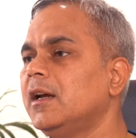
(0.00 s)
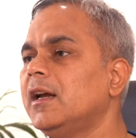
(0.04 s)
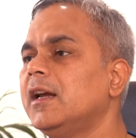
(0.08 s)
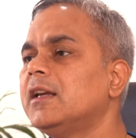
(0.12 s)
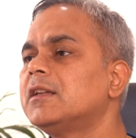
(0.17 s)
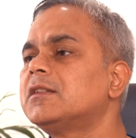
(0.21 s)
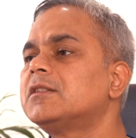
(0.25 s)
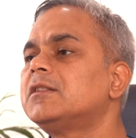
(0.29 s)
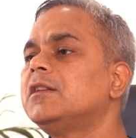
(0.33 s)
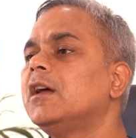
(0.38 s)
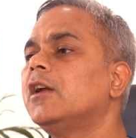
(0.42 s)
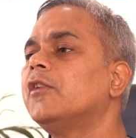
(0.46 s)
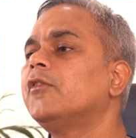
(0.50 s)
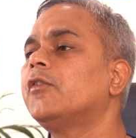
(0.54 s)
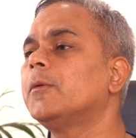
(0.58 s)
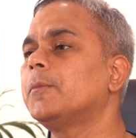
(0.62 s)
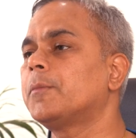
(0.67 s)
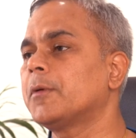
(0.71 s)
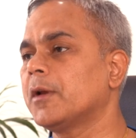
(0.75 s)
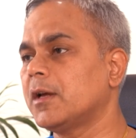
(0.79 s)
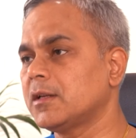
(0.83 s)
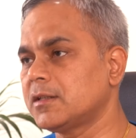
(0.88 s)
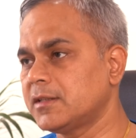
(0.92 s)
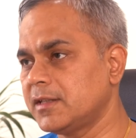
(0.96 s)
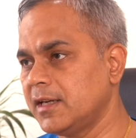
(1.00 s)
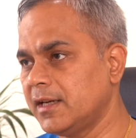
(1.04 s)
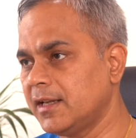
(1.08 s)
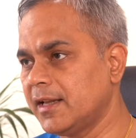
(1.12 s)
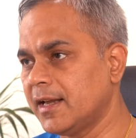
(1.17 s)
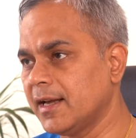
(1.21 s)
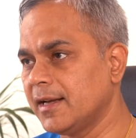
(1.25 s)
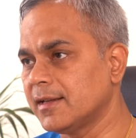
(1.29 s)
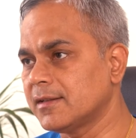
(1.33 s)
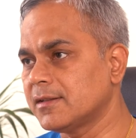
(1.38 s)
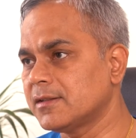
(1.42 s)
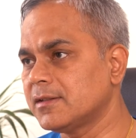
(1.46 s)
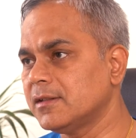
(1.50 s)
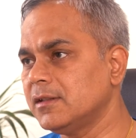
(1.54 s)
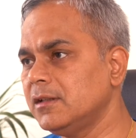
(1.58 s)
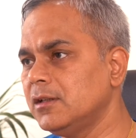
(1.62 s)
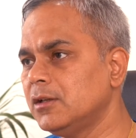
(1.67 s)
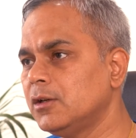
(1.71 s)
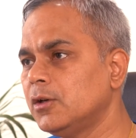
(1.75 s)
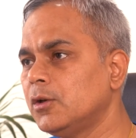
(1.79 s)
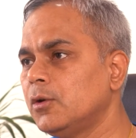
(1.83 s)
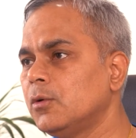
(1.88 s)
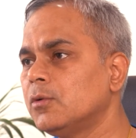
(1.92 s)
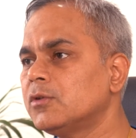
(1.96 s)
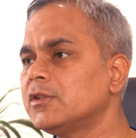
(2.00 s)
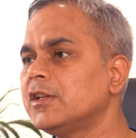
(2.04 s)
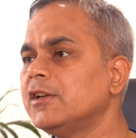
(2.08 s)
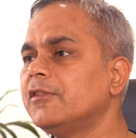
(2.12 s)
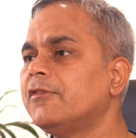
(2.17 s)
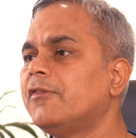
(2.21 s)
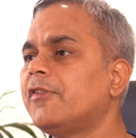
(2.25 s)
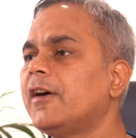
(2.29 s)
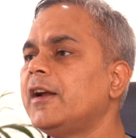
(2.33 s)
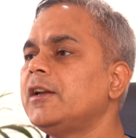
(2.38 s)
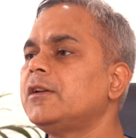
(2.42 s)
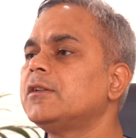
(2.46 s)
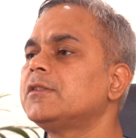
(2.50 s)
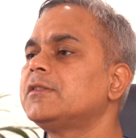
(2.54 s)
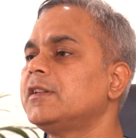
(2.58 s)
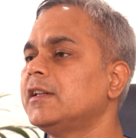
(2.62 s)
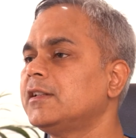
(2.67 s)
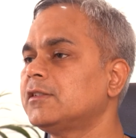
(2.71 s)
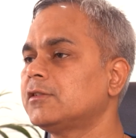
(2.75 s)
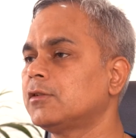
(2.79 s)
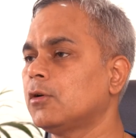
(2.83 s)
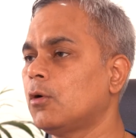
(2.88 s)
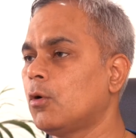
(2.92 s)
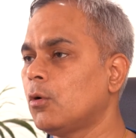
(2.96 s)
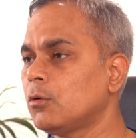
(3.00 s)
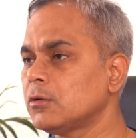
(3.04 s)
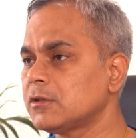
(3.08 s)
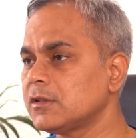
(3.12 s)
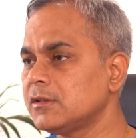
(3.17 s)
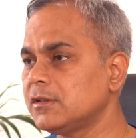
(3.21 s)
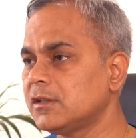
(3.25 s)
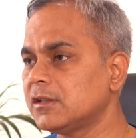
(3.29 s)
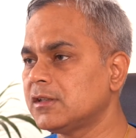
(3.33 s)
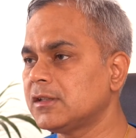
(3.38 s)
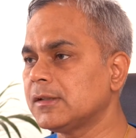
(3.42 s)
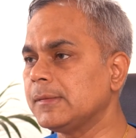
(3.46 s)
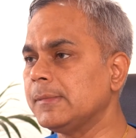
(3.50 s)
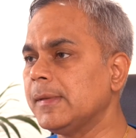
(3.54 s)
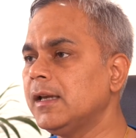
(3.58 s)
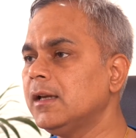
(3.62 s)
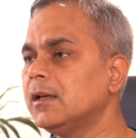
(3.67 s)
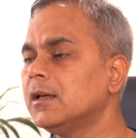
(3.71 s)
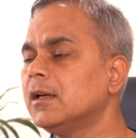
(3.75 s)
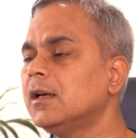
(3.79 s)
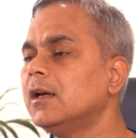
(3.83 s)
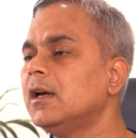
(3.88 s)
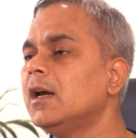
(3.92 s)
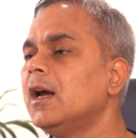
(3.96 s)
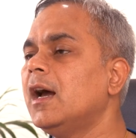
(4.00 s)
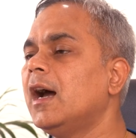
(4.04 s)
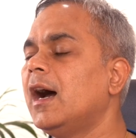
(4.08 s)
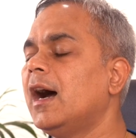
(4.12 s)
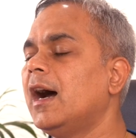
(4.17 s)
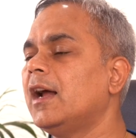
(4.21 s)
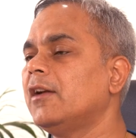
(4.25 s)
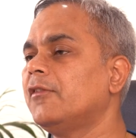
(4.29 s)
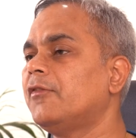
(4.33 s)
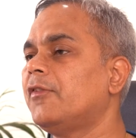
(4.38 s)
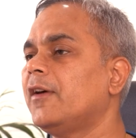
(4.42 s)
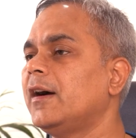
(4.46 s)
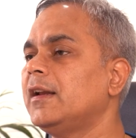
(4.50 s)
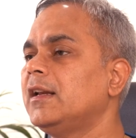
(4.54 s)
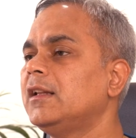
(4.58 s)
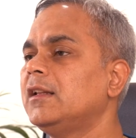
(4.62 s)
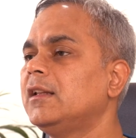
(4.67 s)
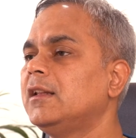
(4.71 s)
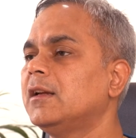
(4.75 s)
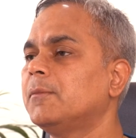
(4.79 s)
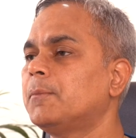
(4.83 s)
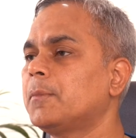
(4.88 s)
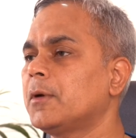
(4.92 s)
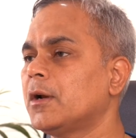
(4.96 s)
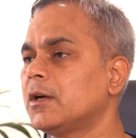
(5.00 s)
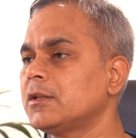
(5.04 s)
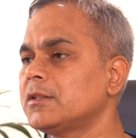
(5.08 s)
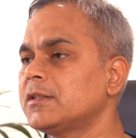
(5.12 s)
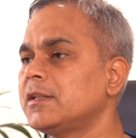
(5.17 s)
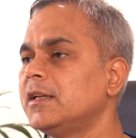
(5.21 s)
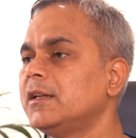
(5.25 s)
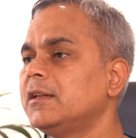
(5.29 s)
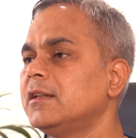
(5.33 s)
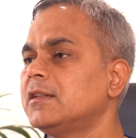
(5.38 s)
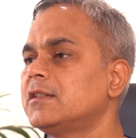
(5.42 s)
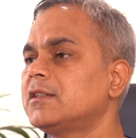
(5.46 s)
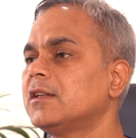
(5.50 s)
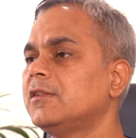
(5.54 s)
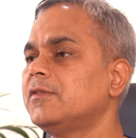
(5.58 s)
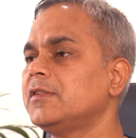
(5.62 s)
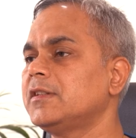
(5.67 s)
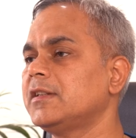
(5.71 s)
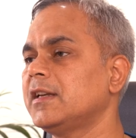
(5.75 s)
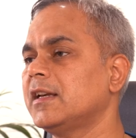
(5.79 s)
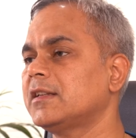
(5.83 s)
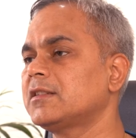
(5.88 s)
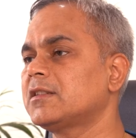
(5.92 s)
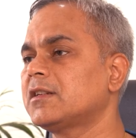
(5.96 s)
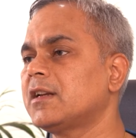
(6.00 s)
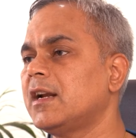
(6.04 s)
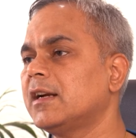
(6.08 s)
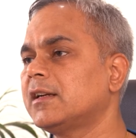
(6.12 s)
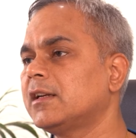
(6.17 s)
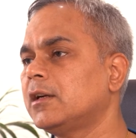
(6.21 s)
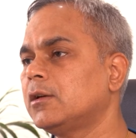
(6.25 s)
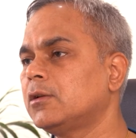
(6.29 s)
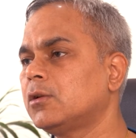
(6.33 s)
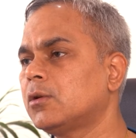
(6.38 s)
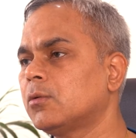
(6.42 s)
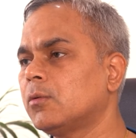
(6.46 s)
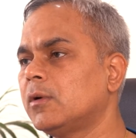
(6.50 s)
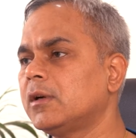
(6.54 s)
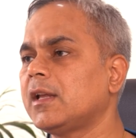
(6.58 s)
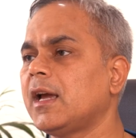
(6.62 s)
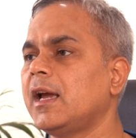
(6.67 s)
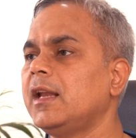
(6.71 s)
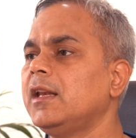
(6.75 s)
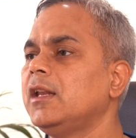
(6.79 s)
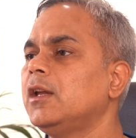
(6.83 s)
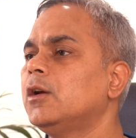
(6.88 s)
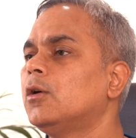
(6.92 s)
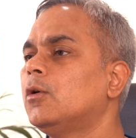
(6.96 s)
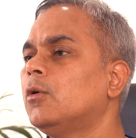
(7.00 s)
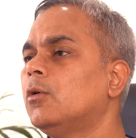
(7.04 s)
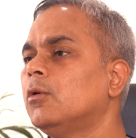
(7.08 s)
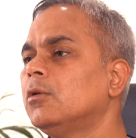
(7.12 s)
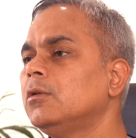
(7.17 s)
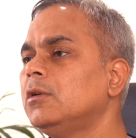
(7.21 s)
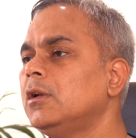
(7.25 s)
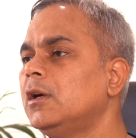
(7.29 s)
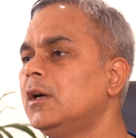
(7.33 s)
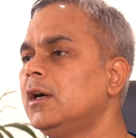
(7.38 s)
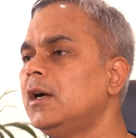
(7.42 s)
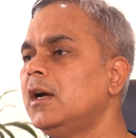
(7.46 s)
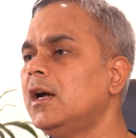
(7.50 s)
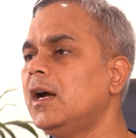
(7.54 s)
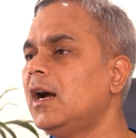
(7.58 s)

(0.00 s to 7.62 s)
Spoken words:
It's done for prostate cancer using 5 to 6 holes in the tummy, and finally the prostate itself is extracted through a tiny hole,